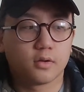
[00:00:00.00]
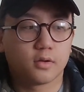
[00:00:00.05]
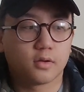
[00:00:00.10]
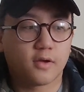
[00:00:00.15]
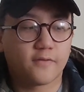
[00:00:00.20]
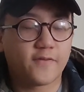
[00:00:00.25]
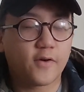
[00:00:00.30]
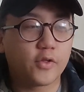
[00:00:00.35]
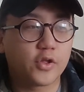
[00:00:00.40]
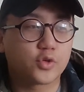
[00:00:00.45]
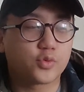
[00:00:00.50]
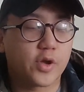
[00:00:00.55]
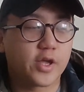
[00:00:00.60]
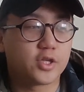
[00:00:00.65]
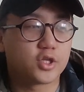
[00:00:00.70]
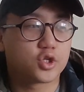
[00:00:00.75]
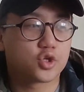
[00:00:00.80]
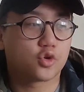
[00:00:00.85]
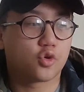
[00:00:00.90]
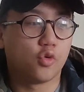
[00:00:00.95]
I felt this way in
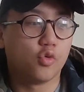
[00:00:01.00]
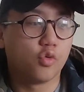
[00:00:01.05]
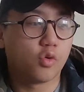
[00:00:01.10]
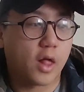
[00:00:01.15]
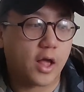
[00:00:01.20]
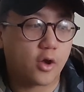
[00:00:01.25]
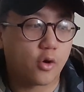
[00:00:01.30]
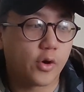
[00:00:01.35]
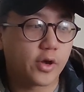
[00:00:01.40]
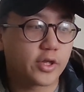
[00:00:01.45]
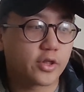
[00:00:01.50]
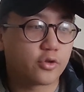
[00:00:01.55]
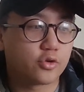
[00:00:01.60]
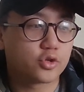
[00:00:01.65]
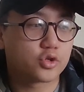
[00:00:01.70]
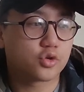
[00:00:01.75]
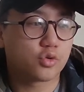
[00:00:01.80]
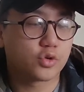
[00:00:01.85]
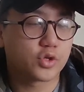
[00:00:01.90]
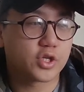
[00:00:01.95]
school, like going through the
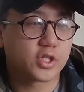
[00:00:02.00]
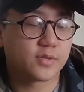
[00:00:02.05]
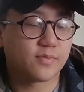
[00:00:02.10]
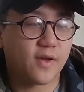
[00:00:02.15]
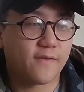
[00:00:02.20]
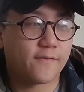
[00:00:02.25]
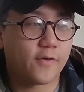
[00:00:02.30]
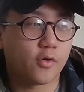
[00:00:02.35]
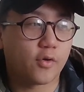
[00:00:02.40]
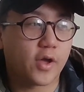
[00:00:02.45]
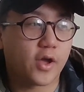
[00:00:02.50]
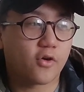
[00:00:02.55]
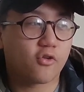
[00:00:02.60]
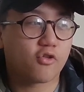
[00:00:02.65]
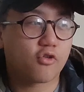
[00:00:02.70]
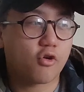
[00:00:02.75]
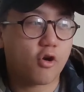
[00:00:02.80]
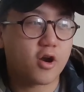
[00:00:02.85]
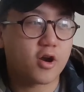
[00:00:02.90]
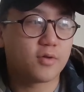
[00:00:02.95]
school system, I felt
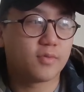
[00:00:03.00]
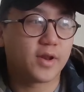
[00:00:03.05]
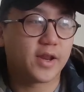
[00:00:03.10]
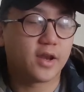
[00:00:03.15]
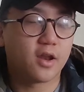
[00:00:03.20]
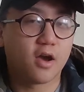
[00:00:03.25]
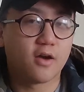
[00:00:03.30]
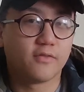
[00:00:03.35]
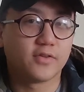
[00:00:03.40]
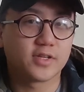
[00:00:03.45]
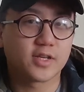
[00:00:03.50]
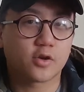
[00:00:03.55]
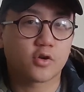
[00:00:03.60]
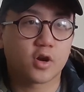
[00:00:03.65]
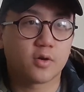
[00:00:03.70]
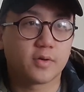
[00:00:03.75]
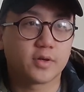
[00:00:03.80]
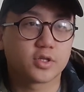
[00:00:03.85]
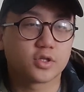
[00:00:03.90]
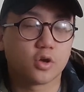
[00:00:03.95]
incredibly nervous,
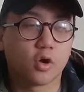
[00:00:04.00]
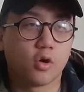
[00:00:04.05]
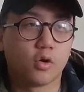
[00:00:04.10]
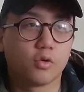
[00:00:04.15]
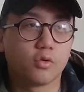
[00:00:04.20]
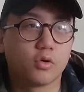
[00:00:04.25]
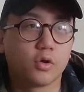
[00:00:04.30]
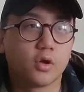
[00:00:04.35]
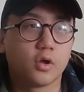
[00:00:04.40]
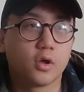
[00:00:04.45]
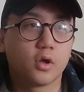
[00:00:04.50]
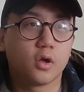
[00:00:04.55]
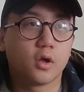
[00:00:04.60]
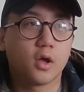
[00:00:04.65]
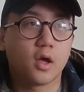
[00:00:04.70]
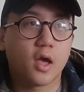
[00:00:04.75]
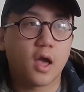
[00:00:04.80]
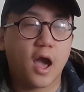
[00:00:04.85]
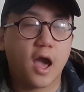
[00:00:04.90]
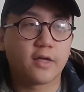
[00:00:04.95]
incredibly so.
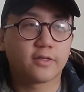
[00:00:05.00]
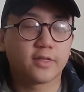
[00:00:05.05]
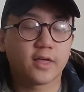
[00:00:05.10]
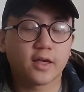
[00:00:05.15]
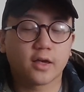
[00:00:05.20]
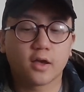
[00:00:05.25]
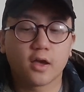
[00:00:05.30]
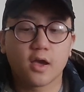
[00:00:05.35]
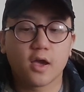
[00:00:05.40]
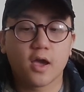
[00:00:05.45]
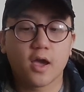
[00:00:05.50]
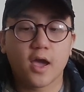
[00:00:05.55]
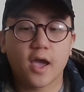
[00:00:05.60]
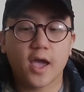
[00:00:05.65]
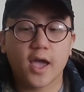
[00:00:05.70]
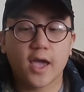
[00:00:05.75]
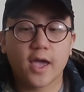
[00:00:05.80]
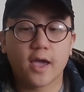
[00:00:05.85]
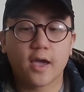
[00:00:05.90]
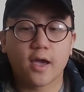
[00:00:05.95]
I think
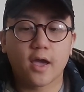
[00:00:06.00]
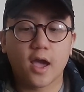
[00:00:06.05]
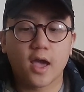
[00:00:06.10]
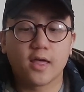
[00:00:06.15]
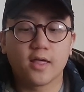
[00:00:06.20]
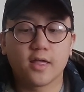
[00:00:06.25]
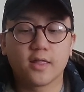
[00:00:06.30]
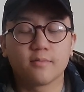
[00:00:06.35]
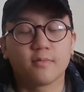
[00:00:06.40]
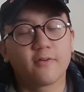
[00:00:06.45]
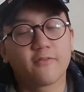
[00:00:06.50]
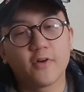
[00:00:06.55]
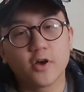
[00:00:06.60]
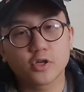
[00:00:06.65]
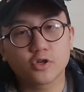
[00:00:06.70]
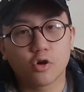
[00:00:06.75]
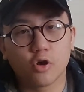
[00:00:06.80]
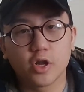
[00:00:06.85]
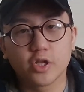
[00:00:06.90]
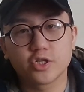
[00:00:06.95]
in my
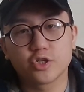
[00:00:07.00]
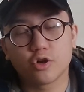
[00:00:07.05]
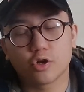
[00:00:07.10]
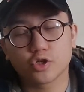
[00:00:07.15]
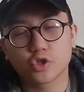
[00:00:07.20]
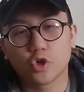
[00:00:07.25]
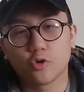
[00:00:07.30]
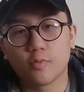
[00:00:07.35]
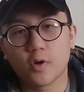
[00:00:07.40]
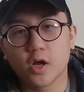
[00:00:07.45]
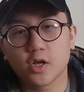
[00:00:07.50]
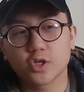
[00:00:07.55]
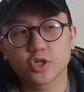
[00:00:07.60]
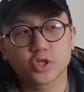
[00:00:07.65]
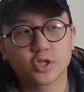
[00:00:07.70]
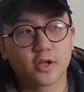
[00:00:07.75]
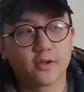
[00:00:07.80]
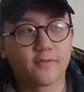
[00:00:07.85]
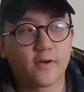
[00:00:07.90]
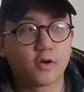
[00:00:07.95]
first college, not so
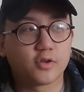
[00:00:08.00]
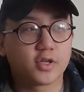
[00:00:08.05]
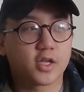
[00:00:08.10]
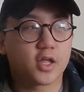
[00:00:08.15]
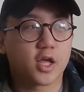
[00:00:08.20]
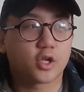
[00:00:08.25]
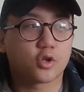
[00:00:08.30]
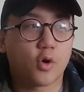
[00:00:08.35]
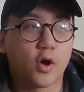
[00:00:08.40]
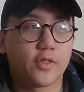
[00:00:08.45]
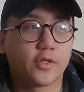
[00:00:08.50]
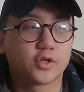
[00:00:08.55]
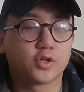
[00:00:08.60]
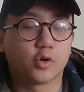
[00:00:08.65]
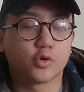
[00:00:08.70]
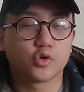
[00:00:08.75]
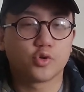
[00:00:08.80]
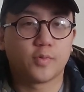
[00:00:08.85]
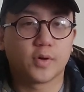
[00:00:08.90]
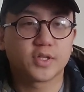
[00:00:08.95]
much, if I was quite the
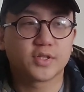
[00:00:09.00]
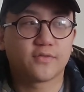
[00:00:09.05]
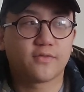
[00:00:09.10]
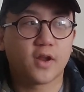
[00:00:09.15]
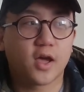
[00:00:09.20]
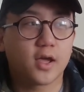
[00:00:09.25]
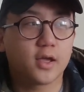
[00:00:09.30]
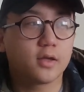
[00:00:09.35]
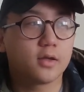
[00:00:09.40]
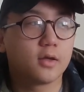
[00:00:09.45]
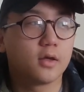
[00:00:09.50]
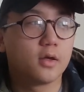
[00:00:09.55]
social butterfly.